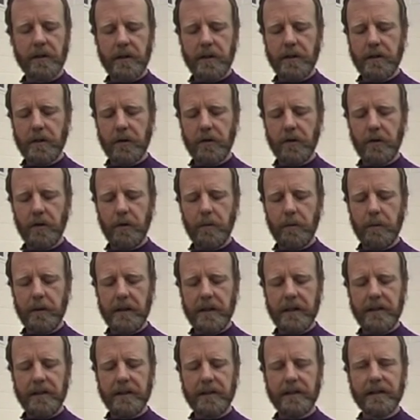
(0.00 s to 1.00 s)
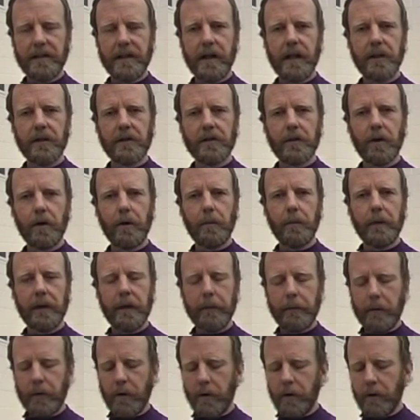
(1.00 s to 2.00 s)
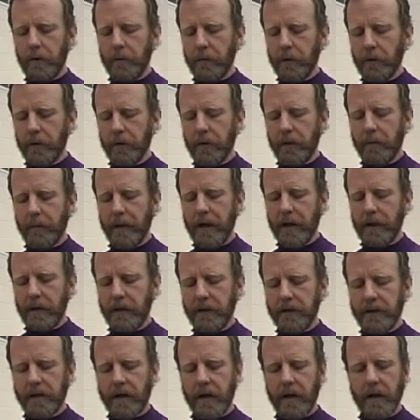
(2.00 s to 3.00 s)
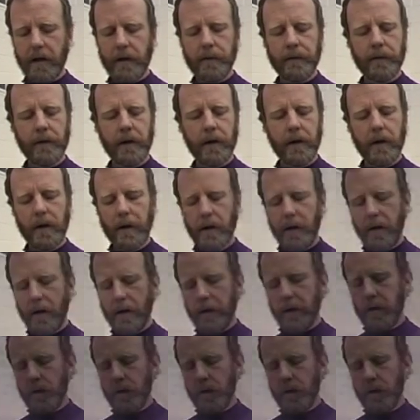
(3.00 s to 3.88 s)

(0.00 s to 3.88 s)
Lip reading: it's a two-piece telescoping pole, both models are. The